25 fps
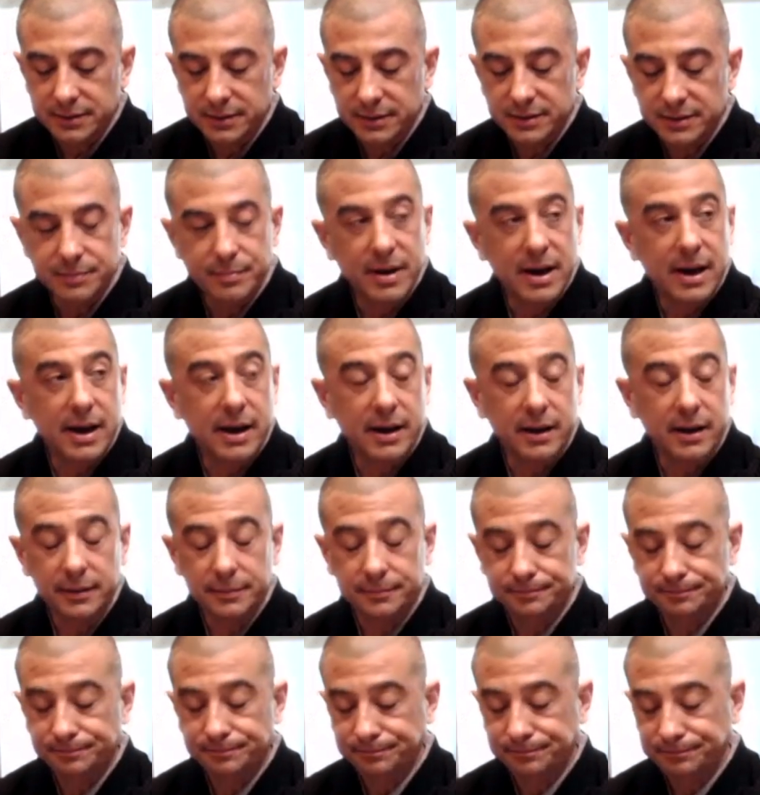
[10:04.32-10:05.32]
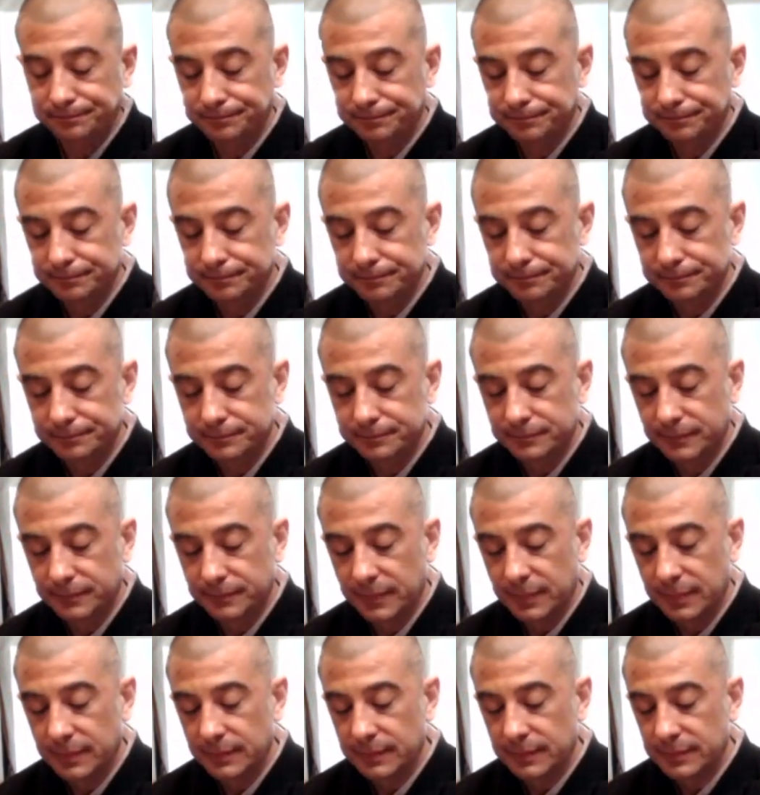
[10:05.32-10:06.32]
its back.
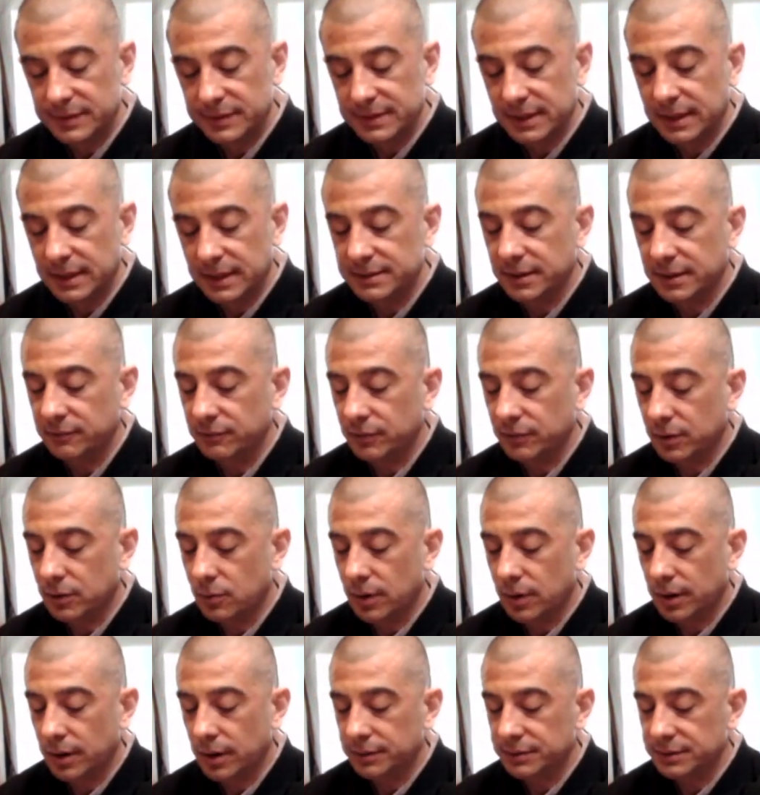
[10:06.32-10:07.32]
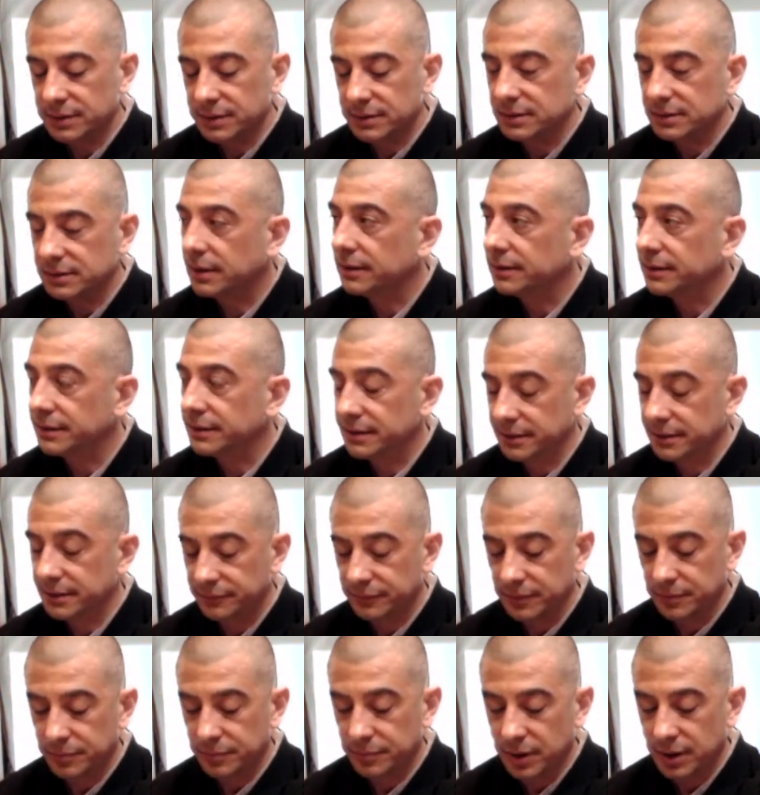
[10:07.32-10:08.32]
Zazen requires a slightly
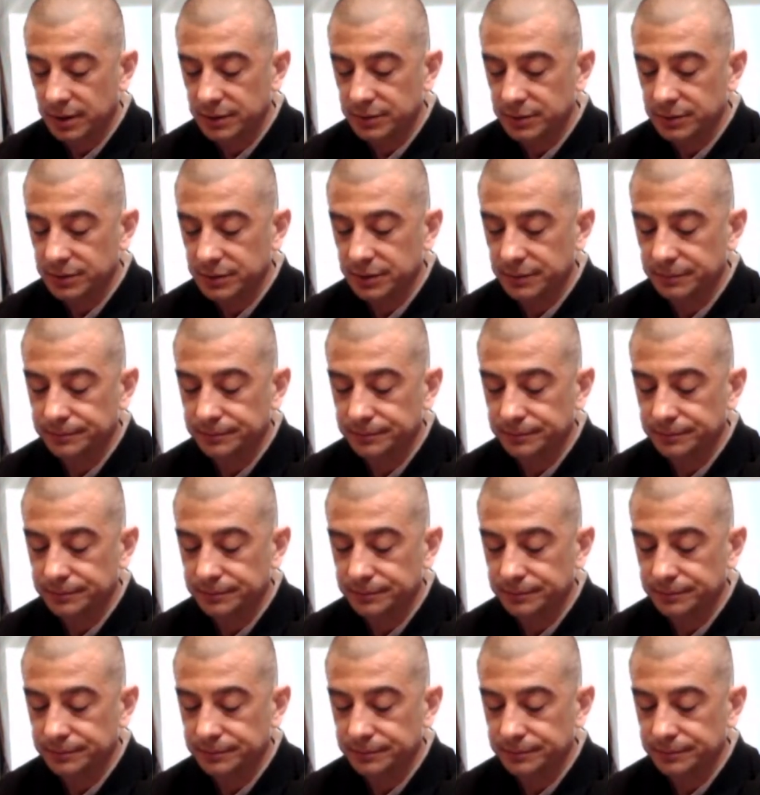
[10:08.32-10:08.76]
different posture.